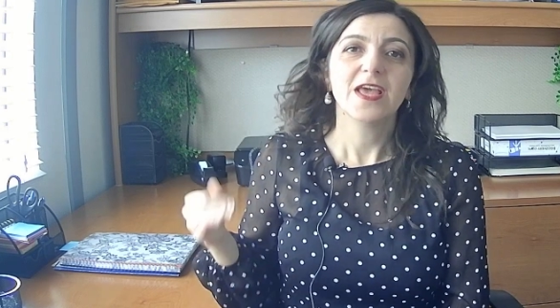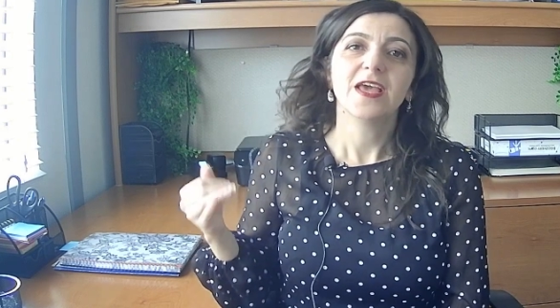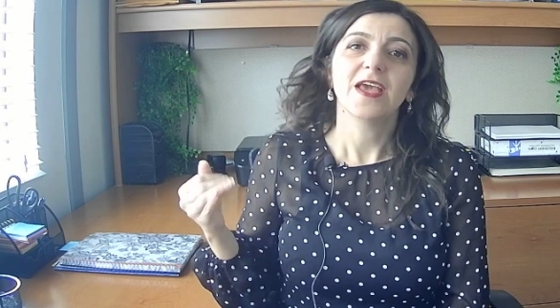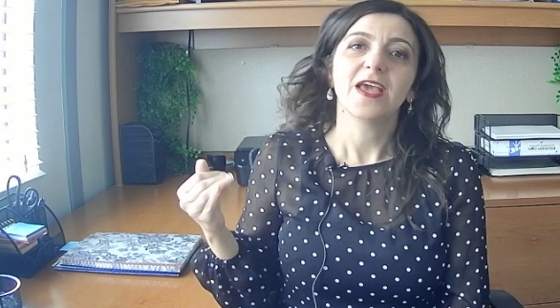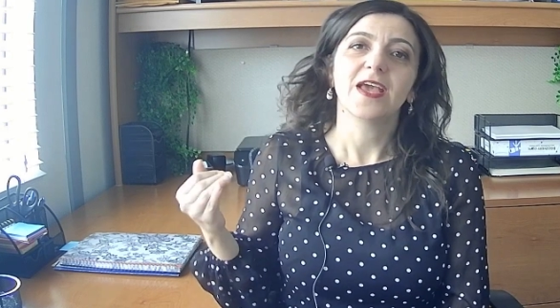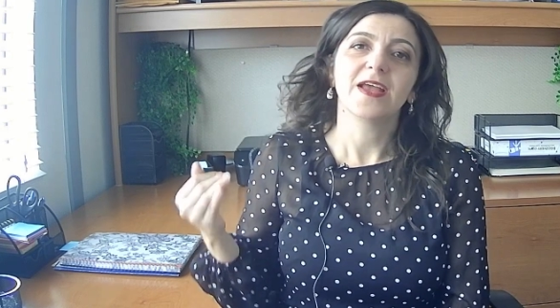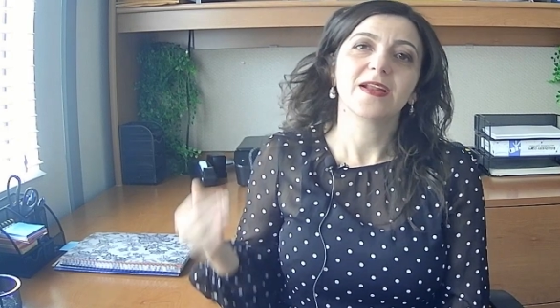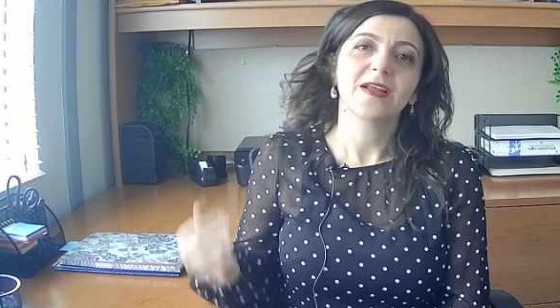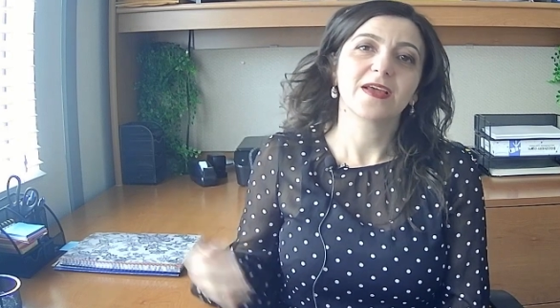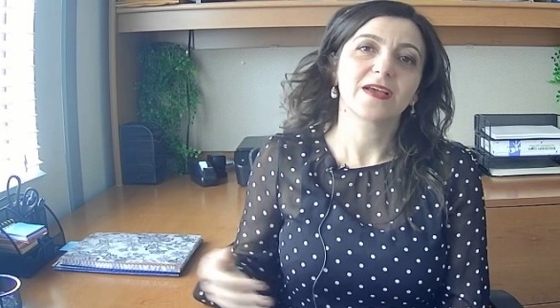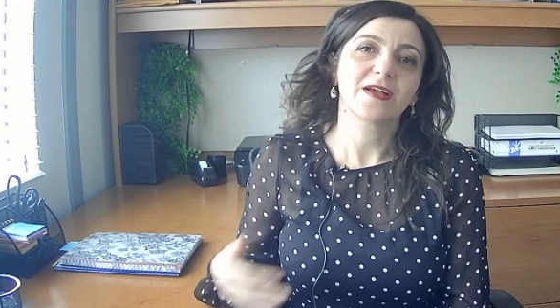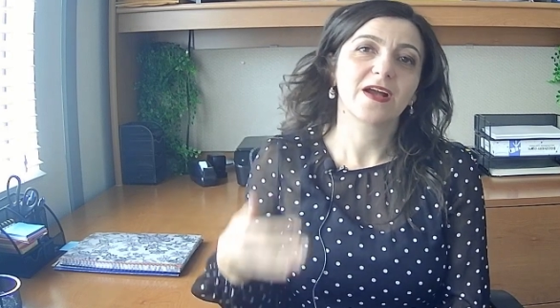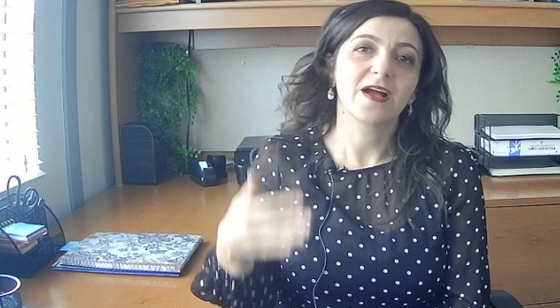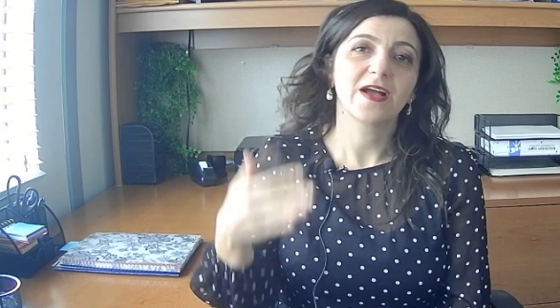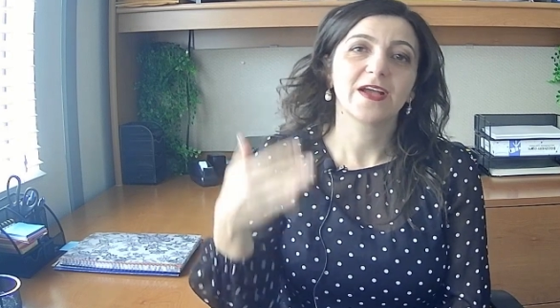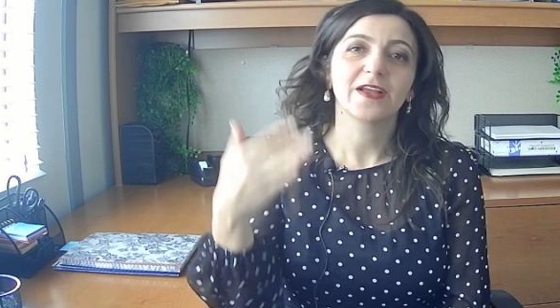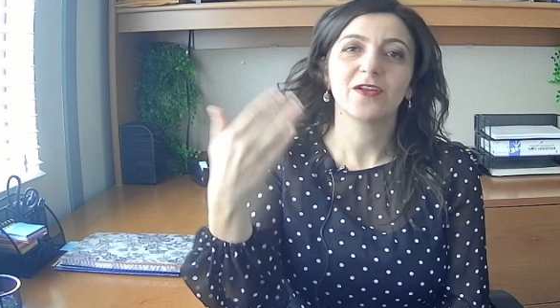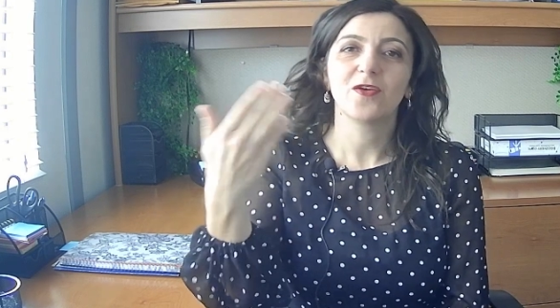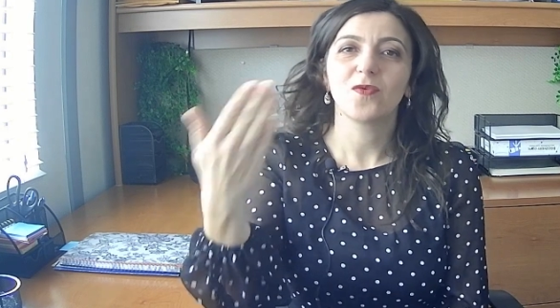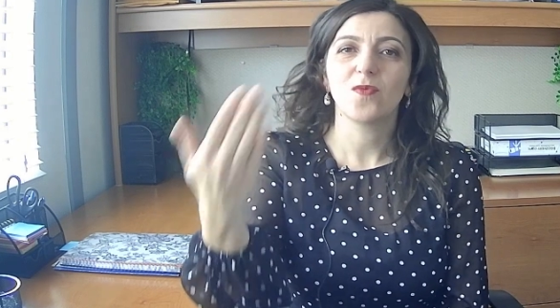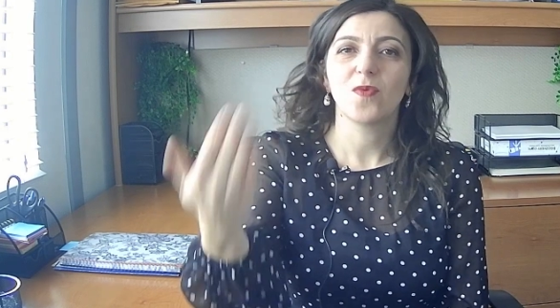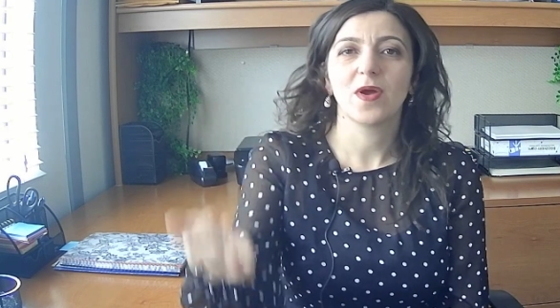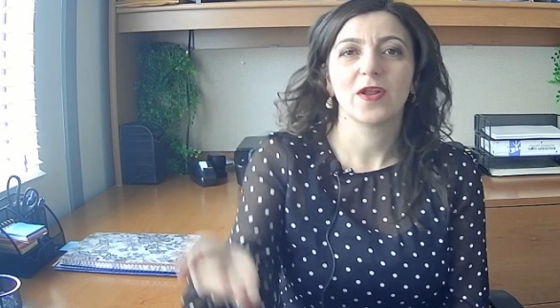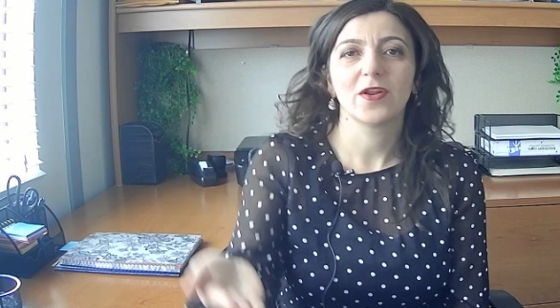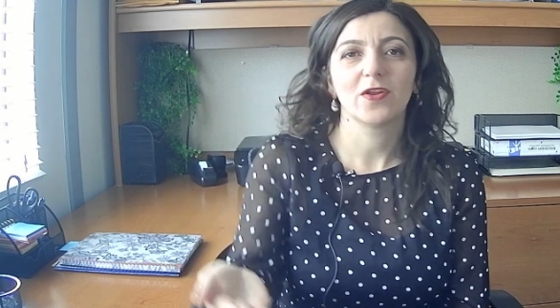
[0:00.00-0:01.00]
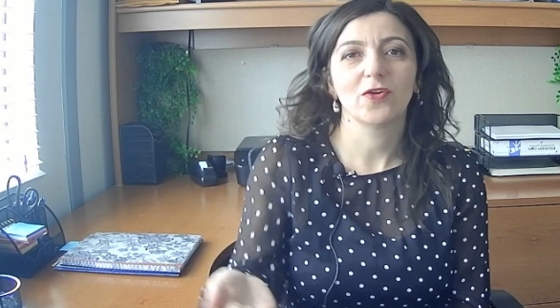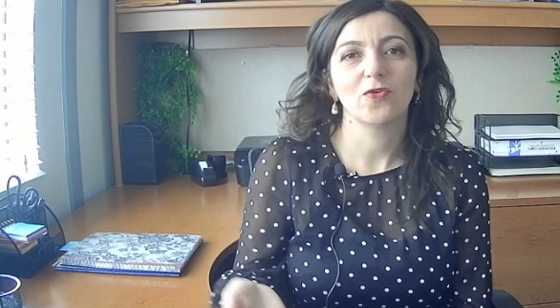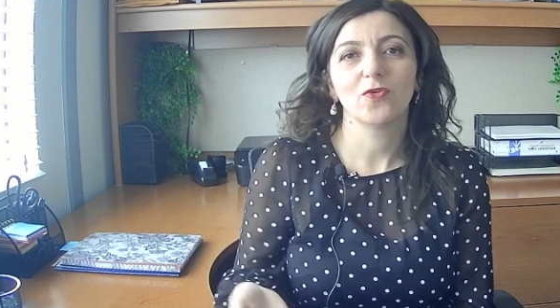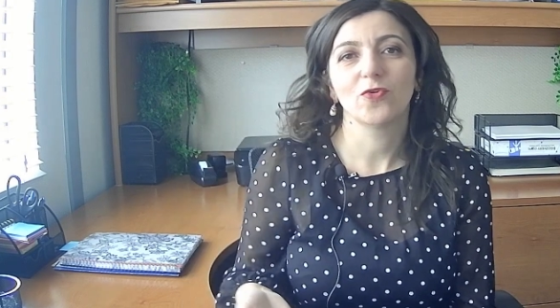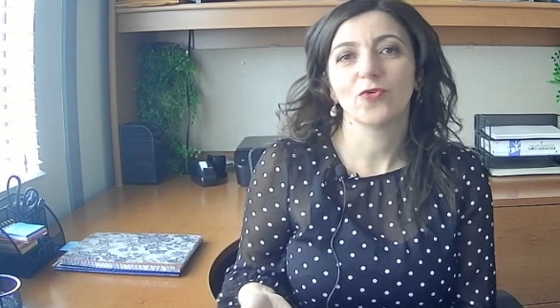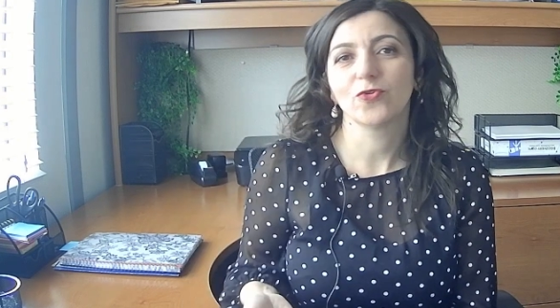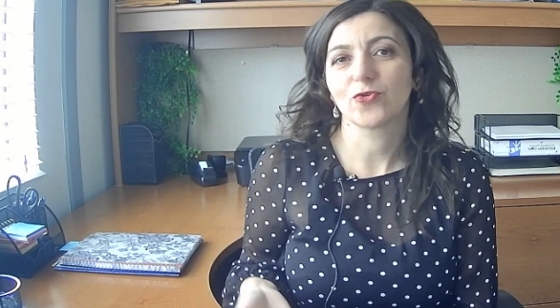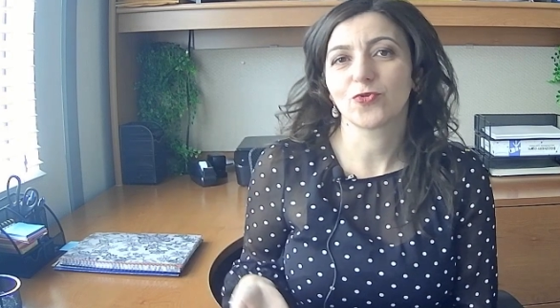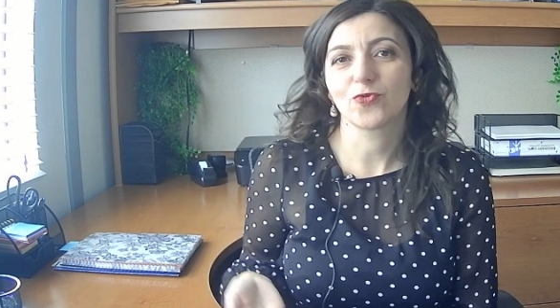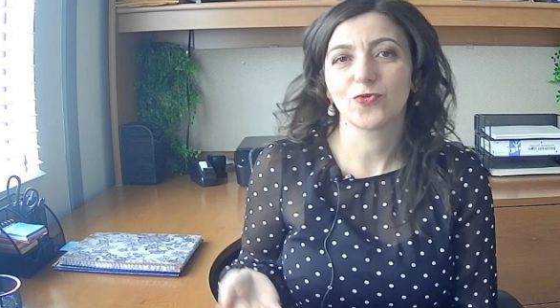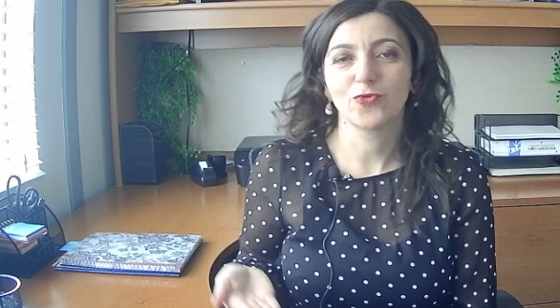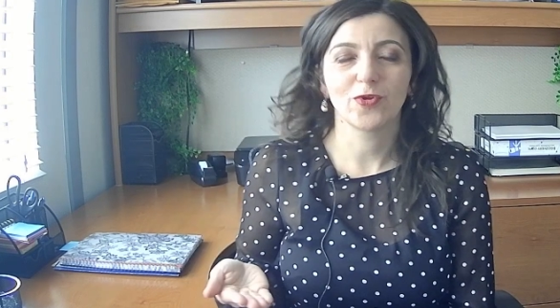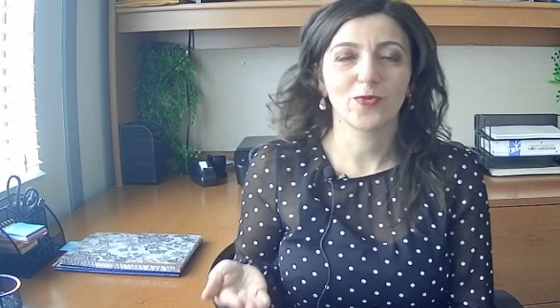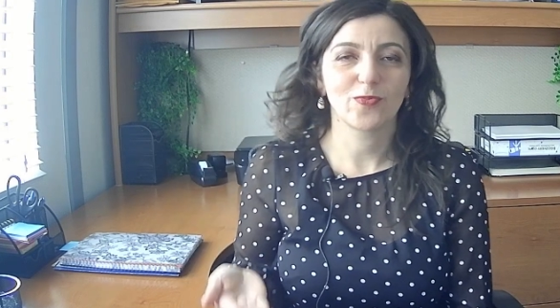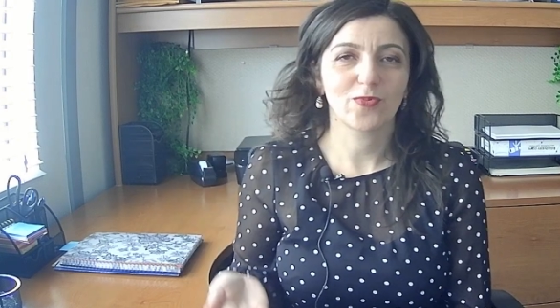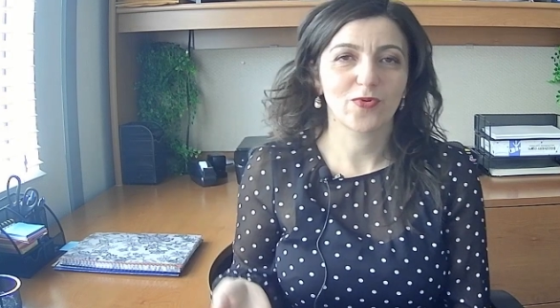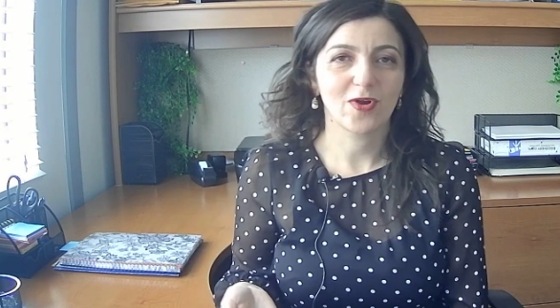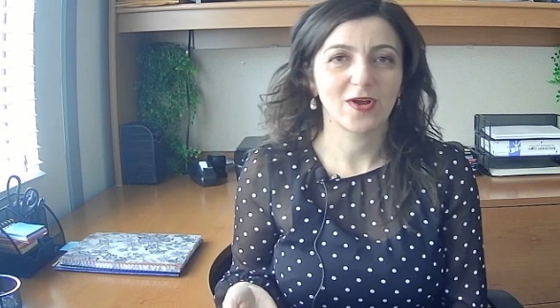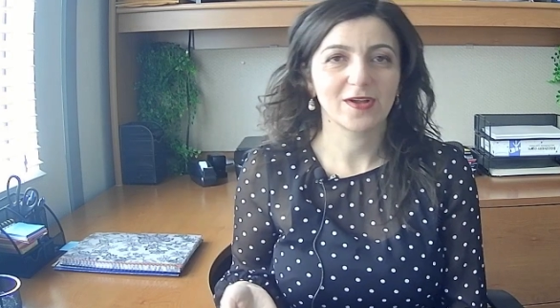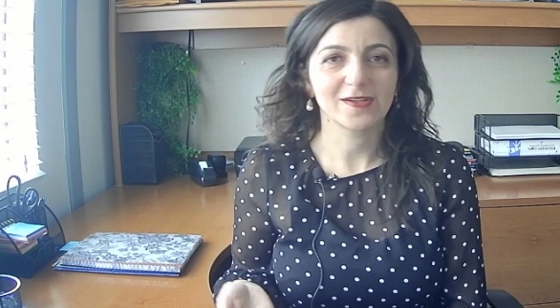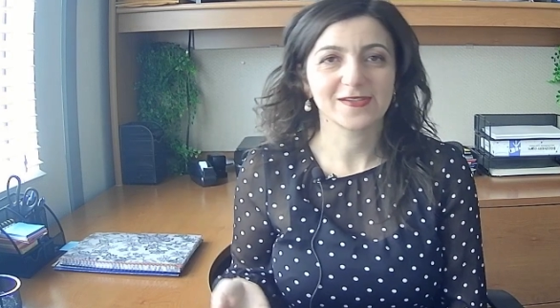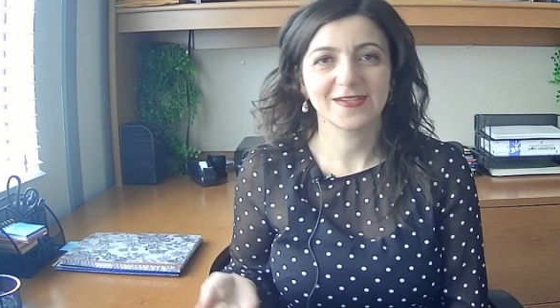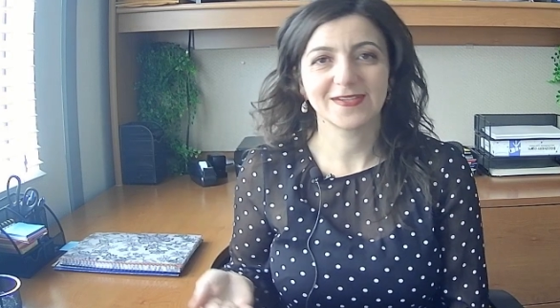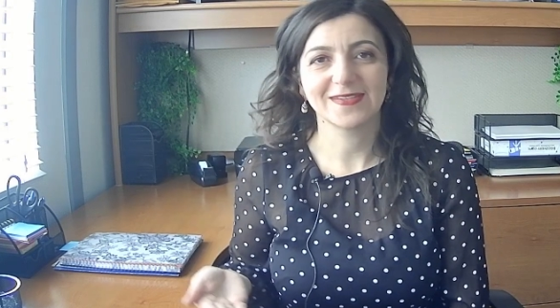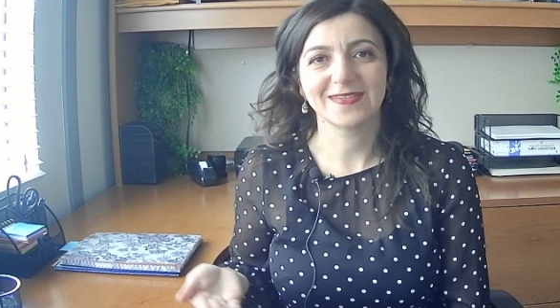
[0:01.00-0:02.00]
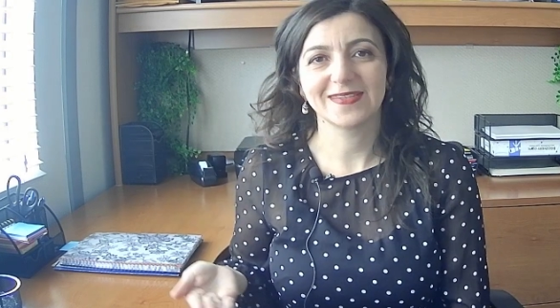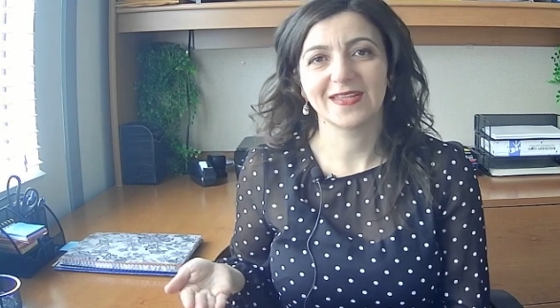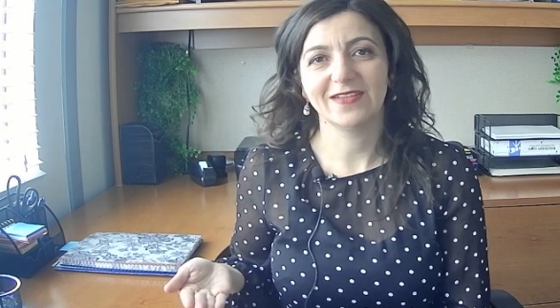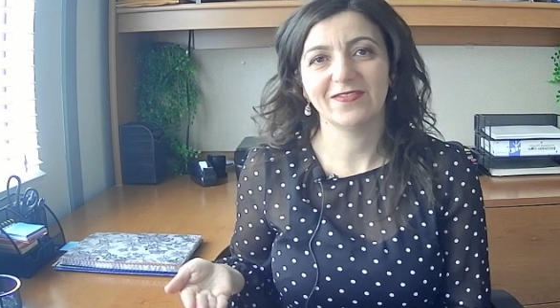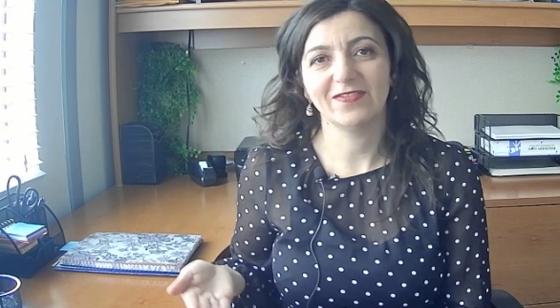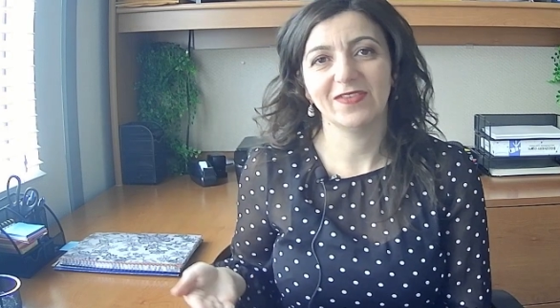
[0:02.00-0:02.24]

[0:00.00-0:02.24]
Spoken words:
And I kind of want to go through the process of